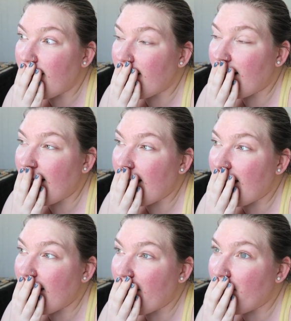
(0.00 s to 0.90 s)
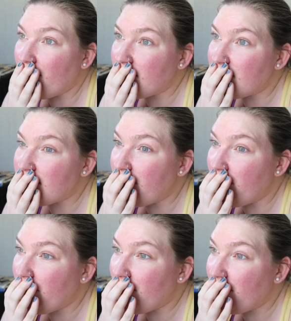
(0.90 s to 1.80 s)
I was
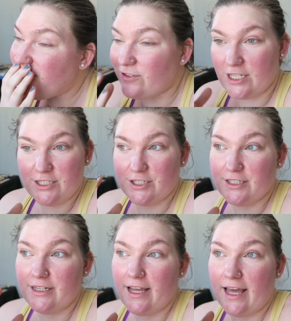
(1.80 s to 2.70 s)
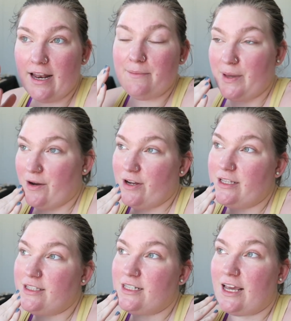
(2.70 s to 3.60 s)
so flustered and
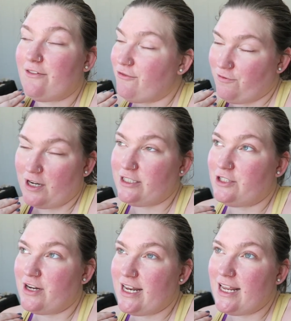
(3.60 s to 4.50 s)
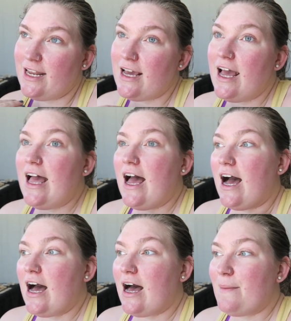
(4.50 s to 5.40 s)
embarrassed and frustrated
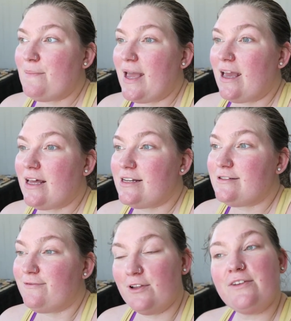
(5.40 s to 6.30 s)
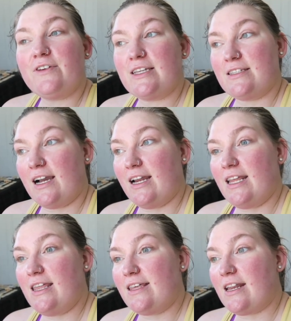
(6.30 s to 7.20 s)
um, and full of
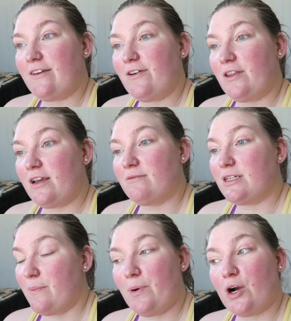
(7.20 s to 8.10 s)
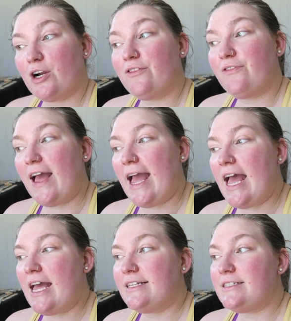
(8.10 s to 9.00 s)
anxiety that I felt like I was gonna barf.
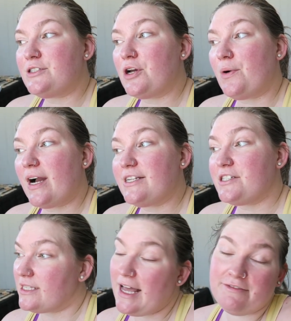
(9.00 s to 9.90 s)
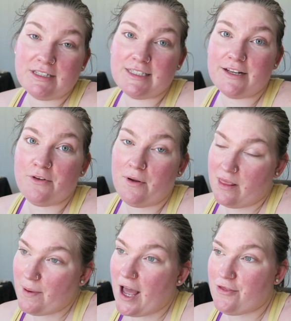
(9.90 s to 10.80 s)
And so I just left instead of going to
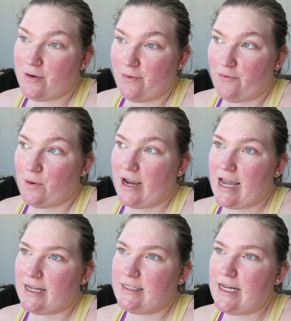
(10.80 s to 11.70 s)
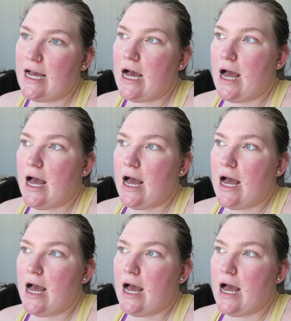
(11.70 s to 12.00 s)
the bathroom beforehand,